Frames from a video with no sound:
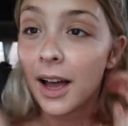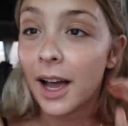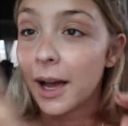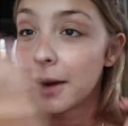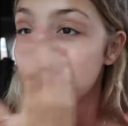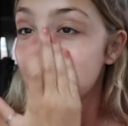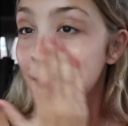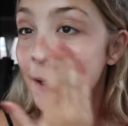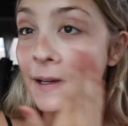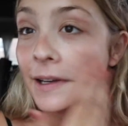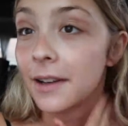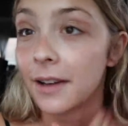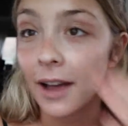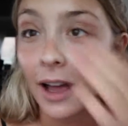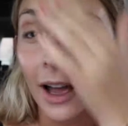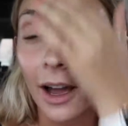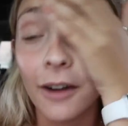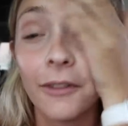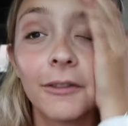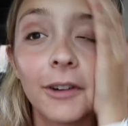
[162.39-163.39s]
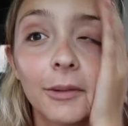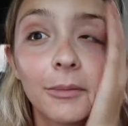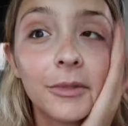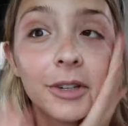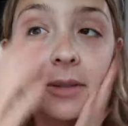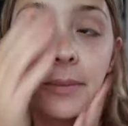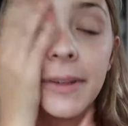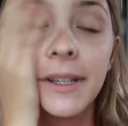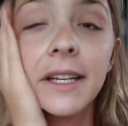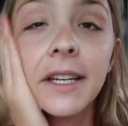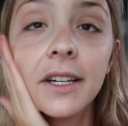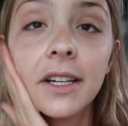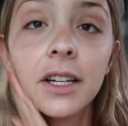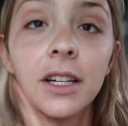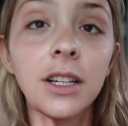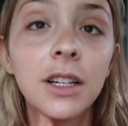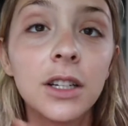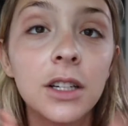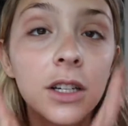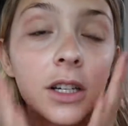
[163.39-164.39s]
I was like, how fun would it be
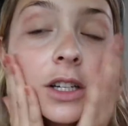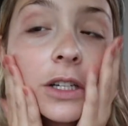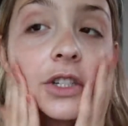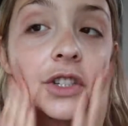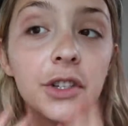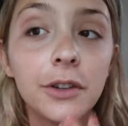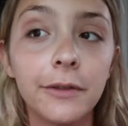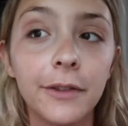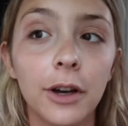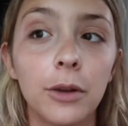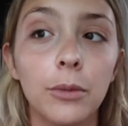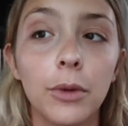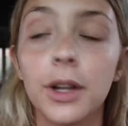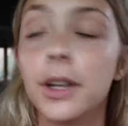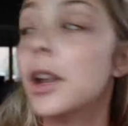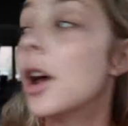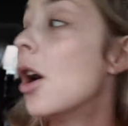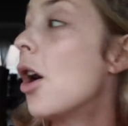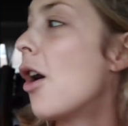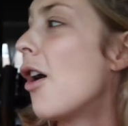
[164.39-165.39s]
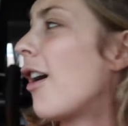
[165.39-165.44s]
to film one?